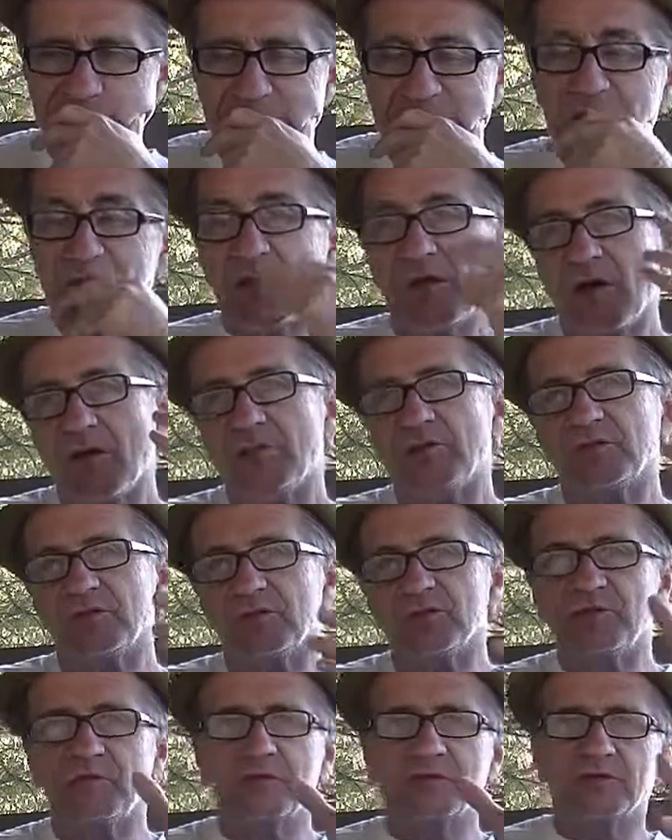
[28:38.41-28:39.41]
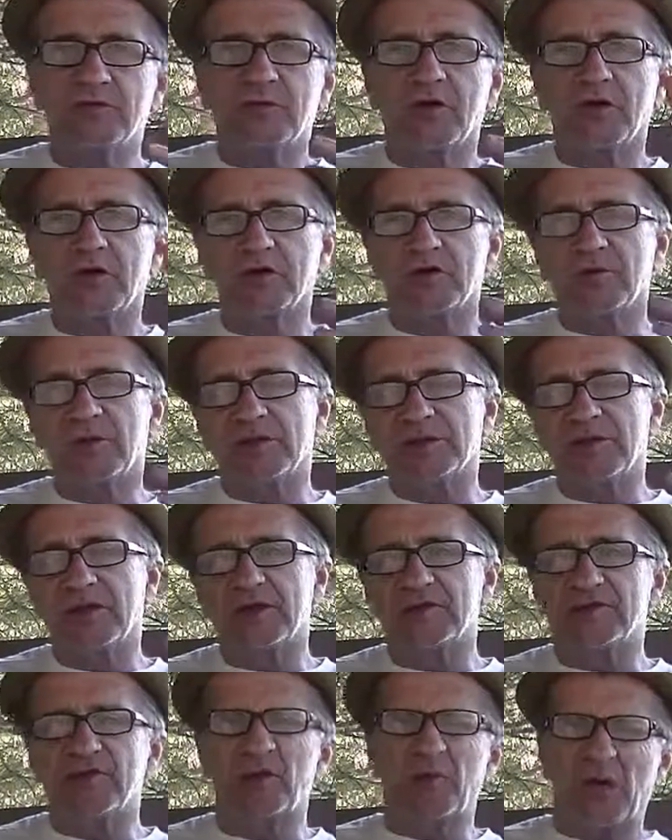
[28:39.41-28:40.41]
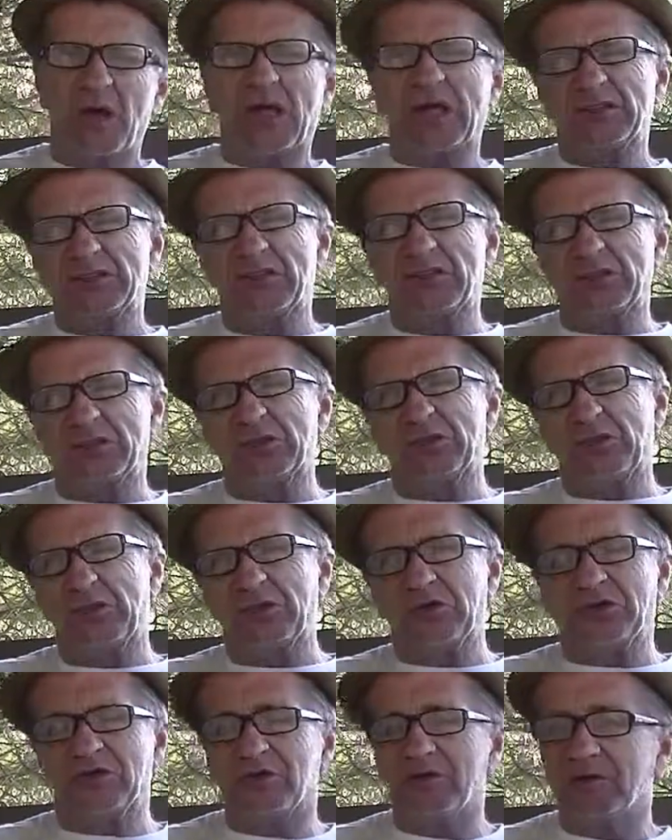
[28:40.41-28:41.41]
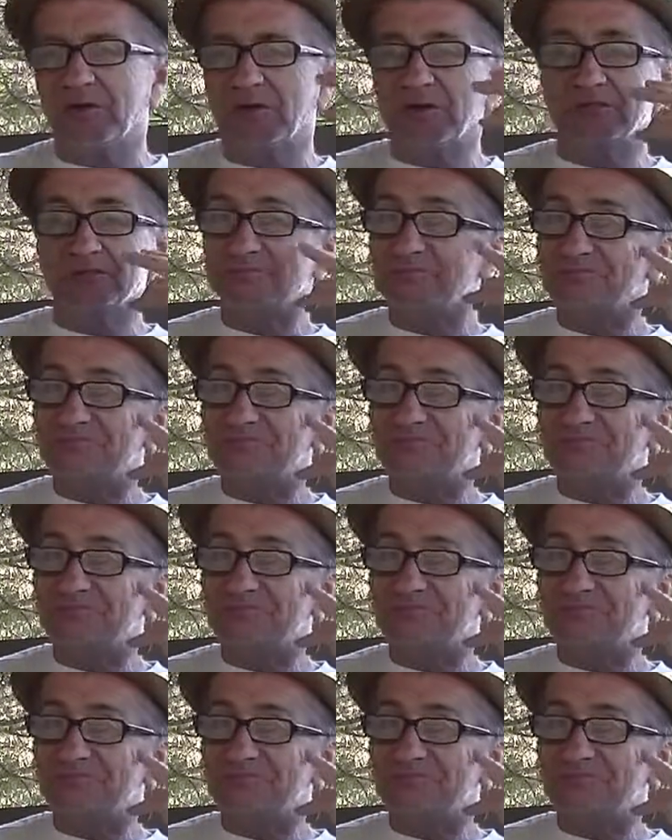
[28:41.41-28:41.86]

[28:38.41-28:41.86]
now obviously somebody's going to argue about that and say, well, you know, you could. I went,